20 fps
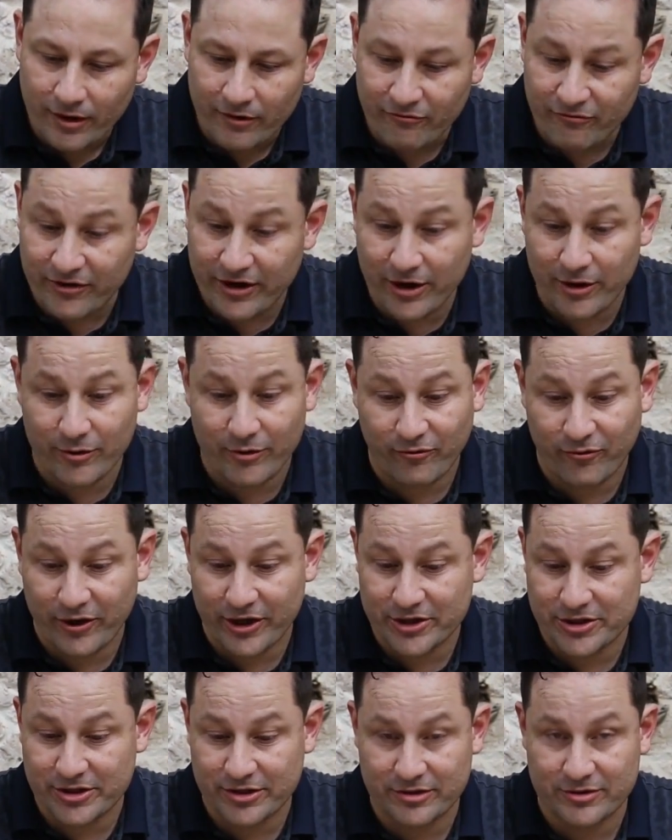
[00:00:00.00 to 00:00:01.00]
very
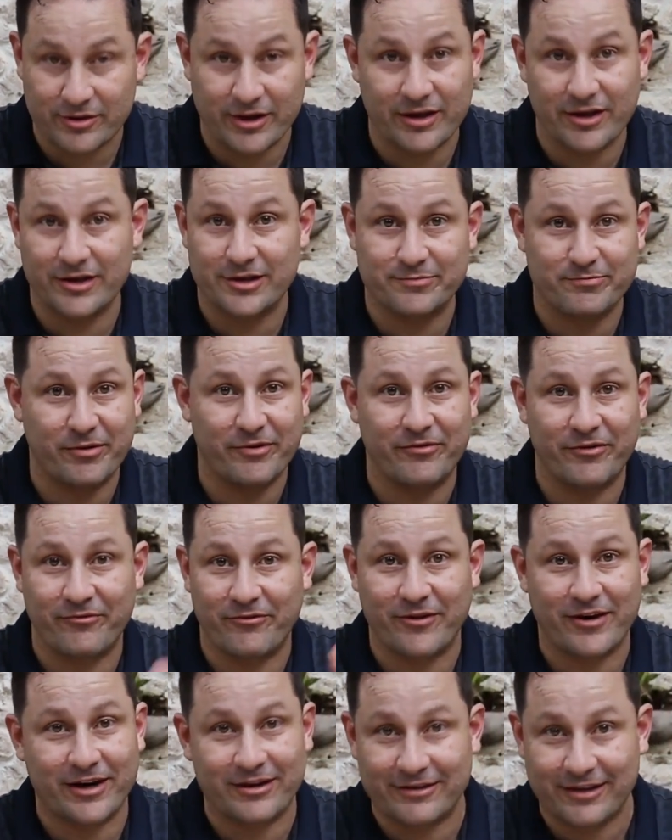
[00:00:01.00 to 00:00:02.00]
refreshing, so I think it's
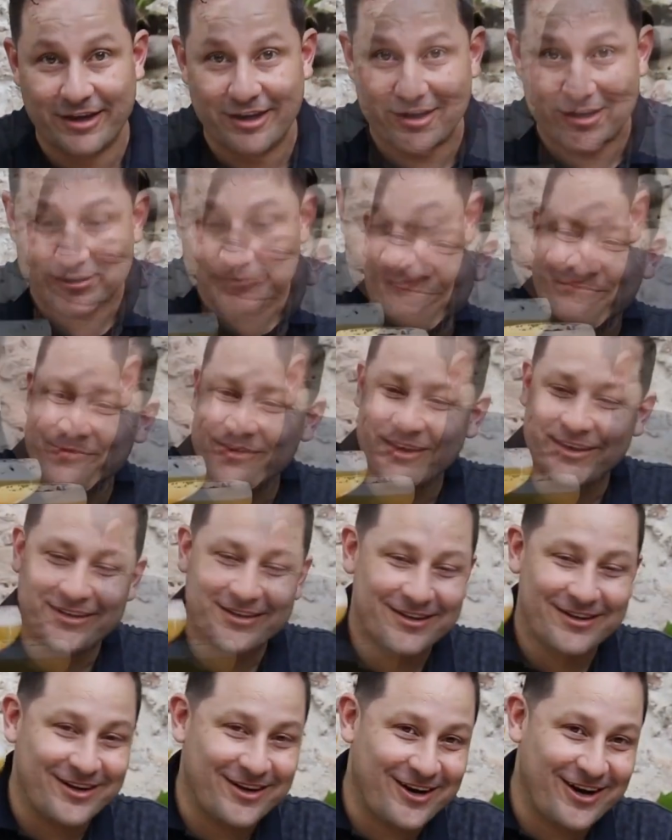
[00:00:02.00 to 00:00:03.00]
perfect for Cartagena.
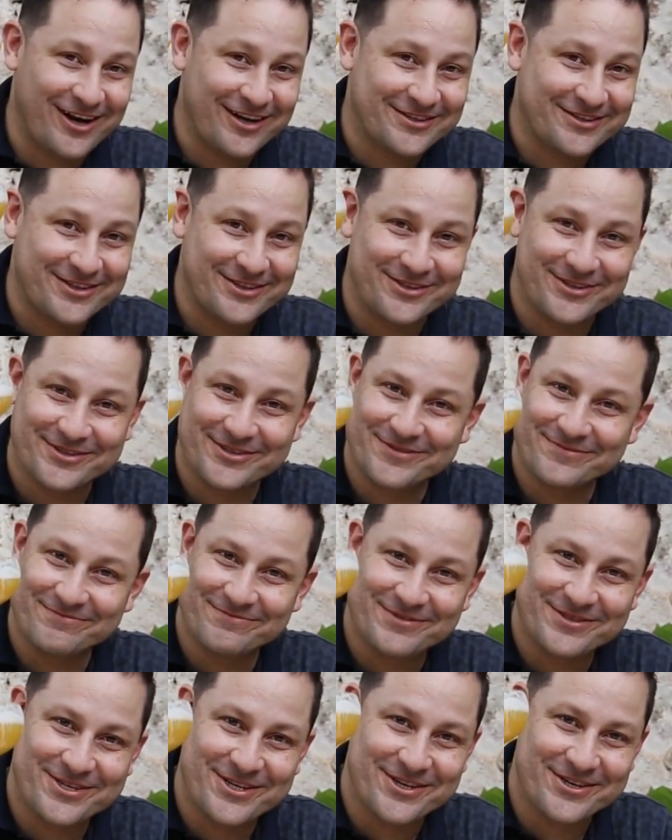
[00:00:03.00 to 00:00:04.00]
Cocktails,
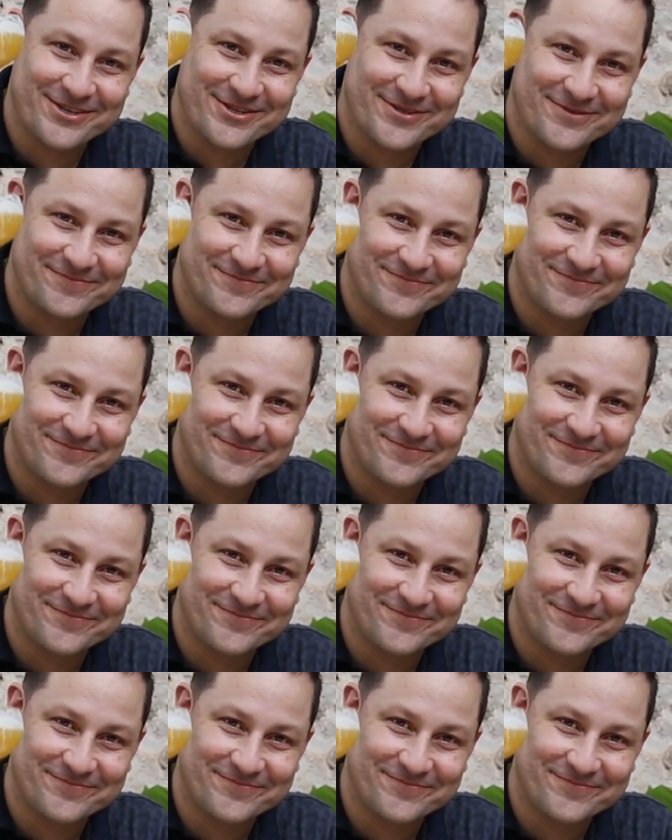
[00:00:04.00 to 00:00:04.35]
cheers.